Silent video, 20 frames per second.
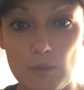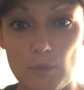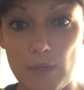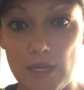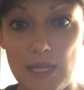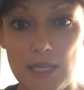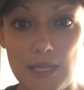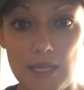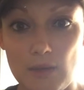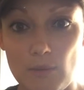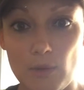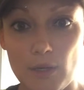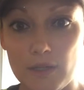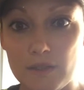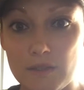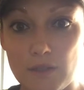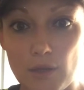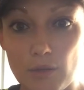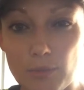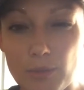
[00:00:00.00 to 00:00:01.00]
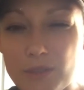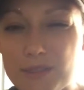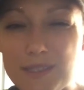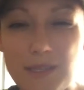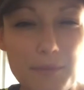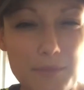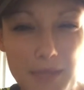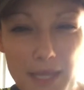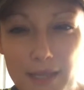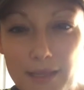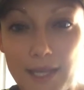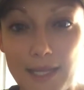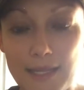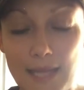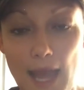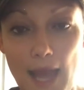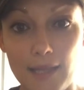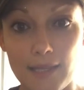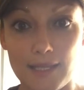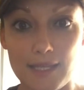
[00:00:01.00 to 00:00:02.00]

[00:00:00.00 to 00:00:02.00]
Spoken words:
with It Works Global, something like that.